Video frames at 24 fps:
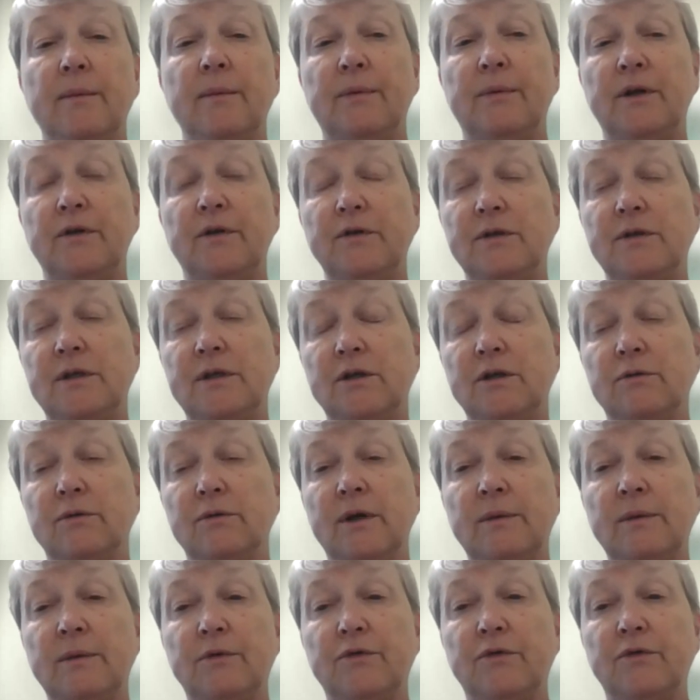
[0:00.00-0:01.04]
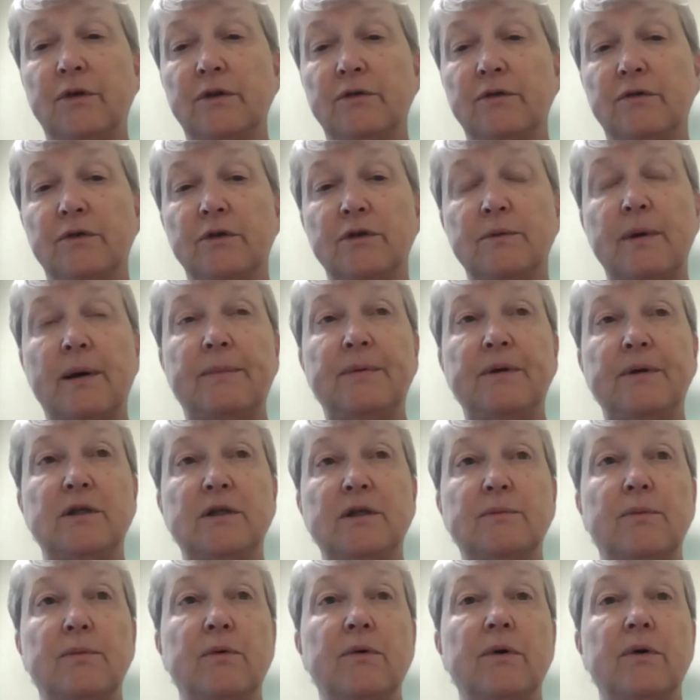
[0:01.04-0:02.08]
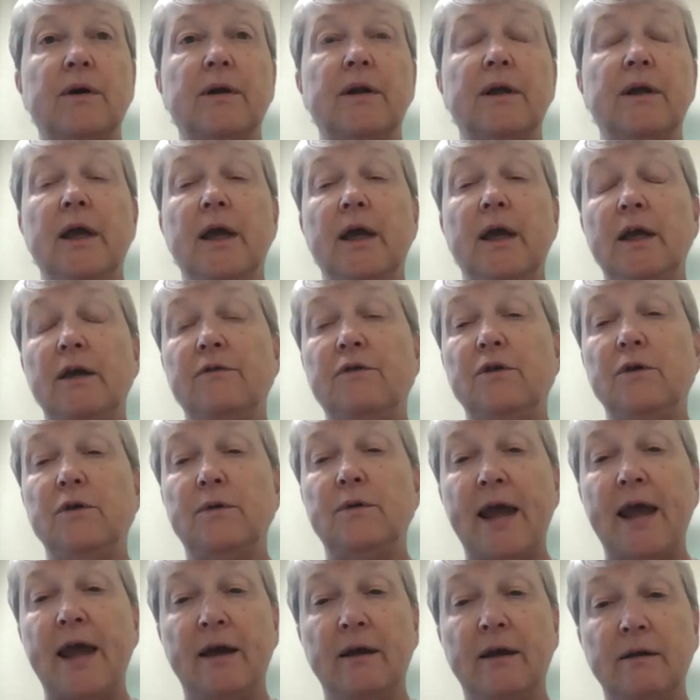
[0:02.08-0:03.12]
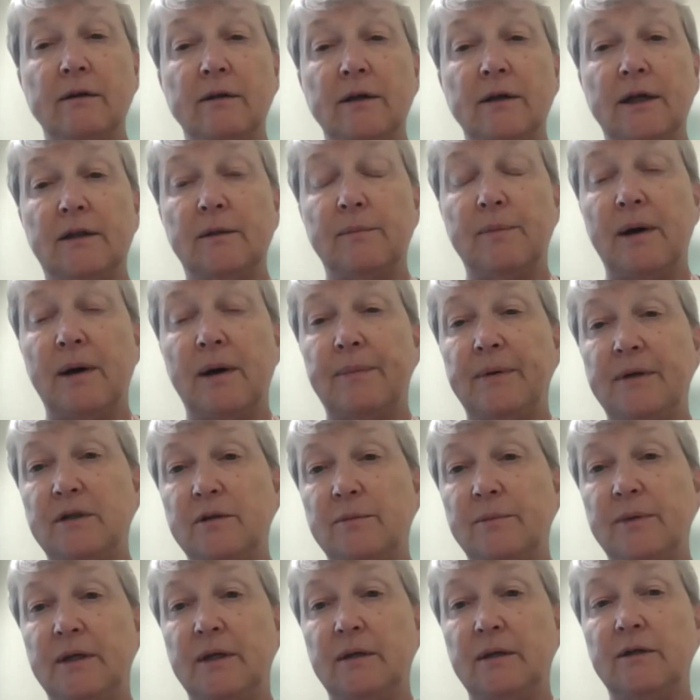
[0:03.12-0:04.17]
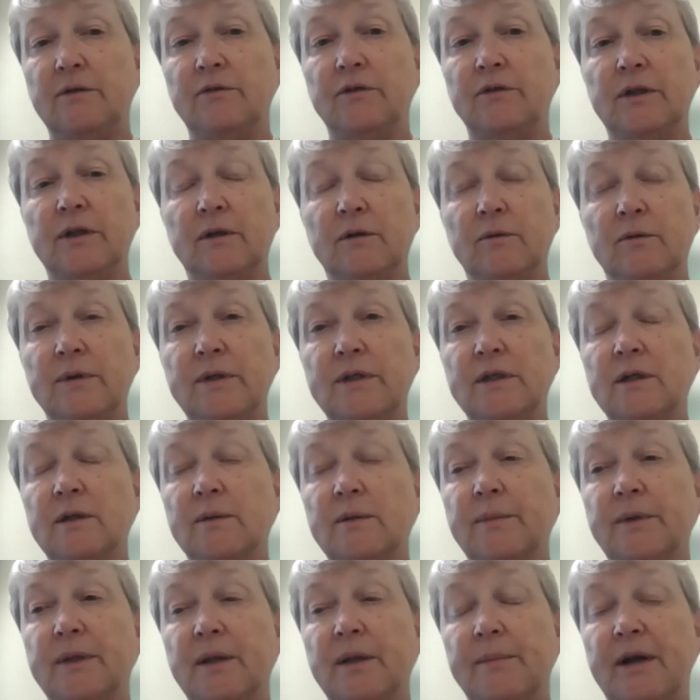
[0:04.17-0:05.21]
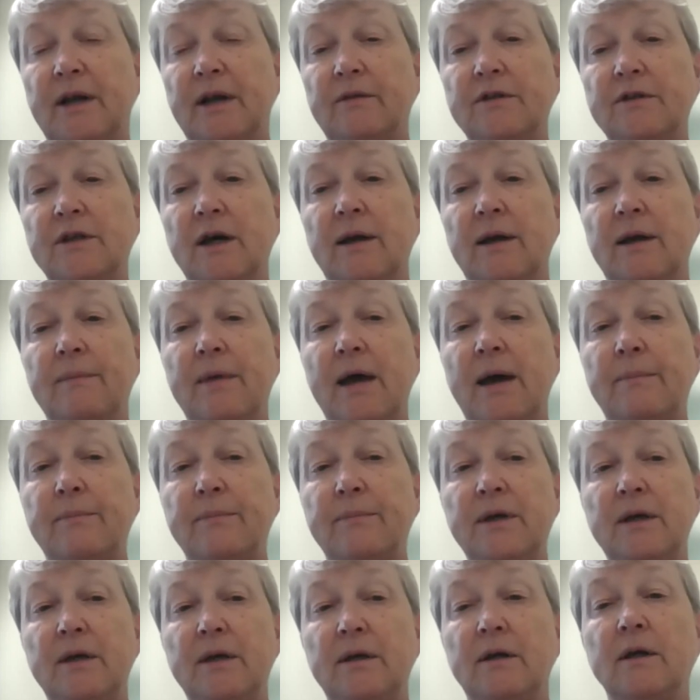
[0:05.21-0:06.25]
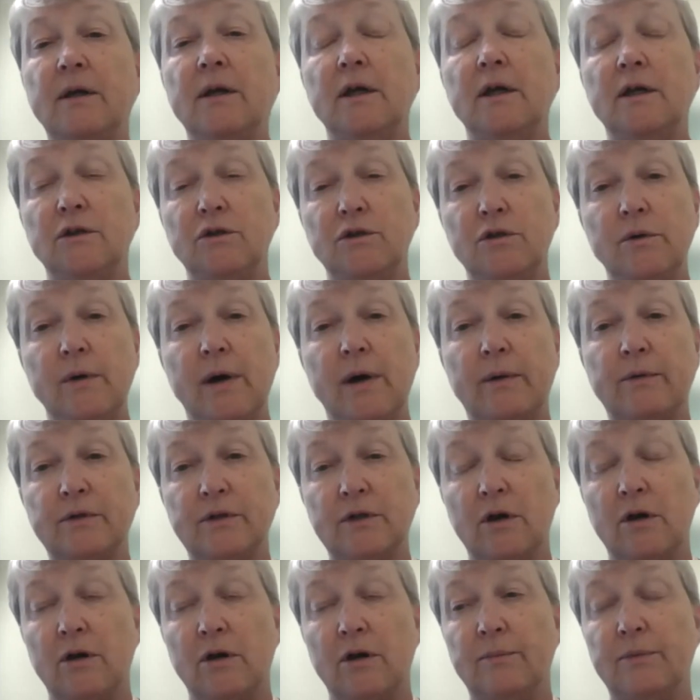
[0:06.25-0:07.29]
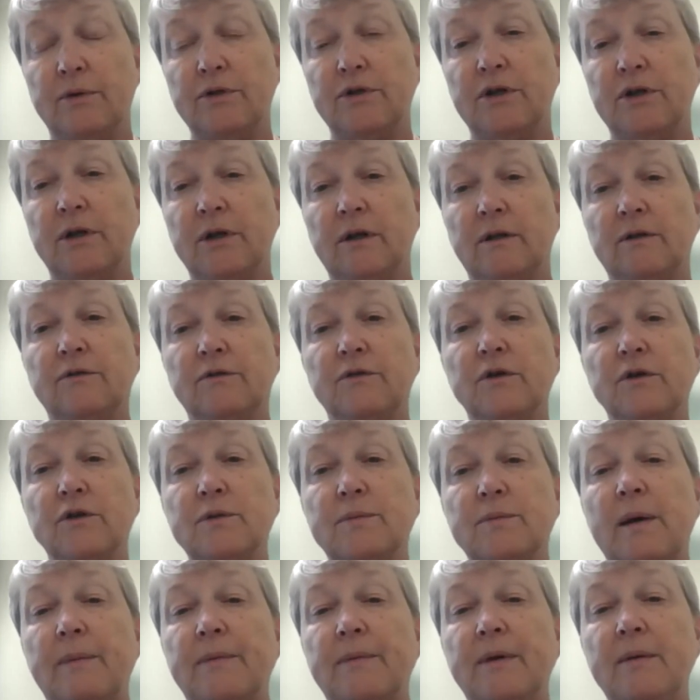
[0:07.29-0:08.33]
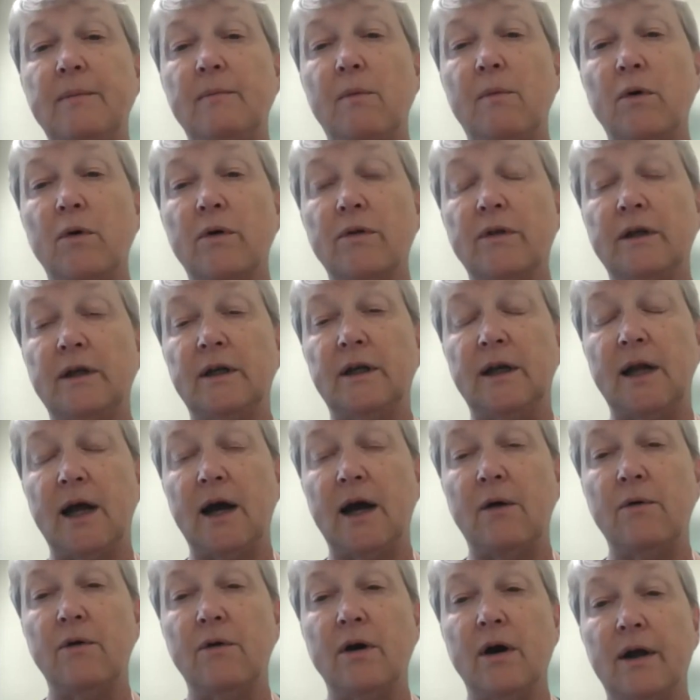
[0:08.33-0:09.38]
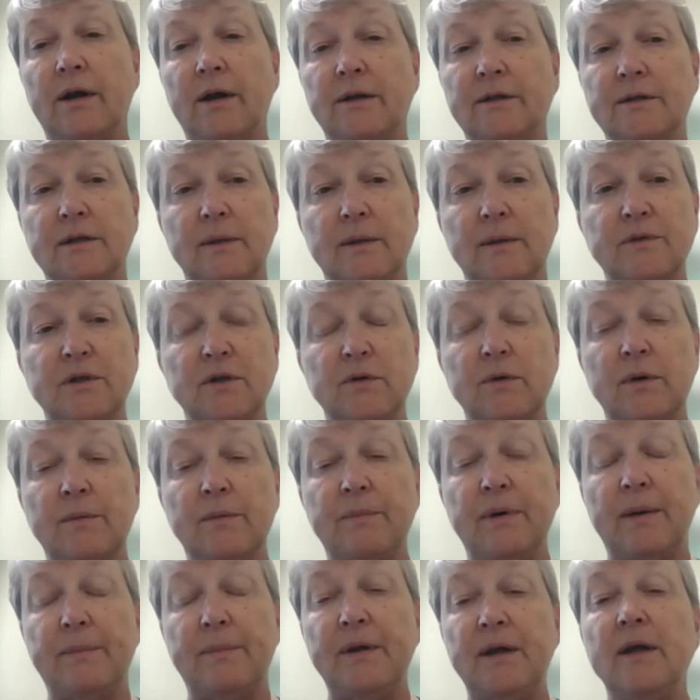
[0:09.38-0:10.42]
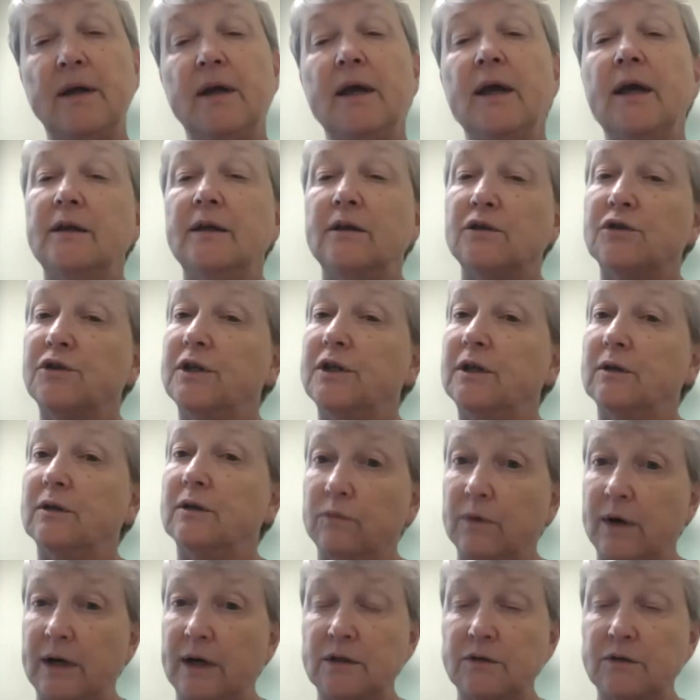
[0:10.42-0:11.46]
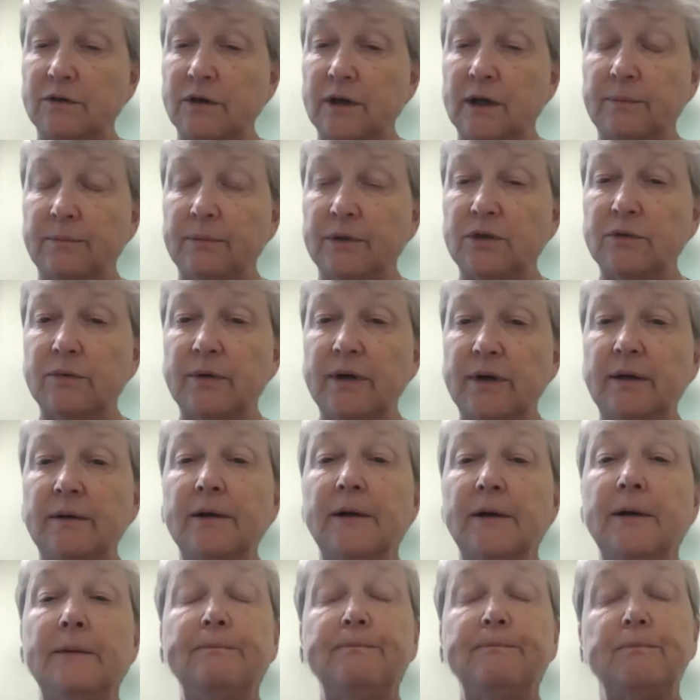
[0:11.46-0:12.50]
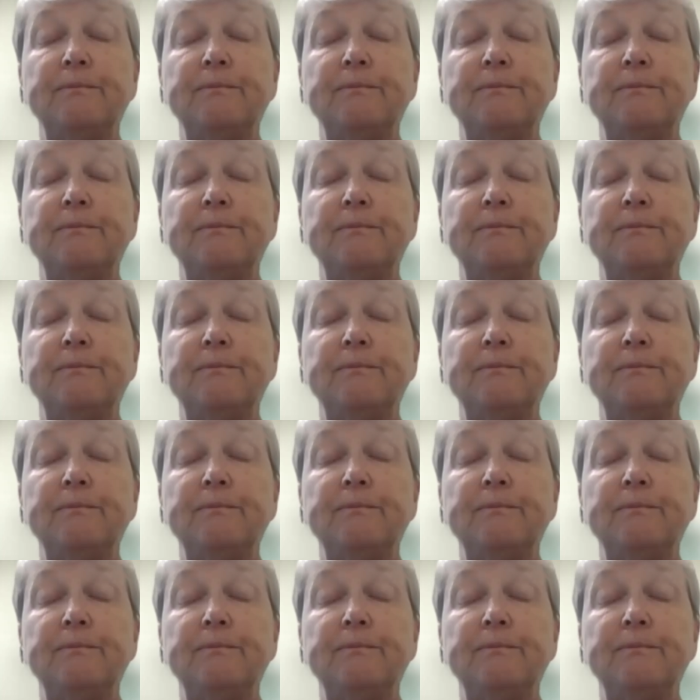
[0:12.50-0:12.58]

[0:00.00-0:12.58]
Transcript: But if you see green before the first puppy is born, if you can't get the puppy to be delivered in a reasonable amount of time, that being two hours of hard pushing on the first puppy, more than an hour on a subsequent puppy. Now she can rest in between.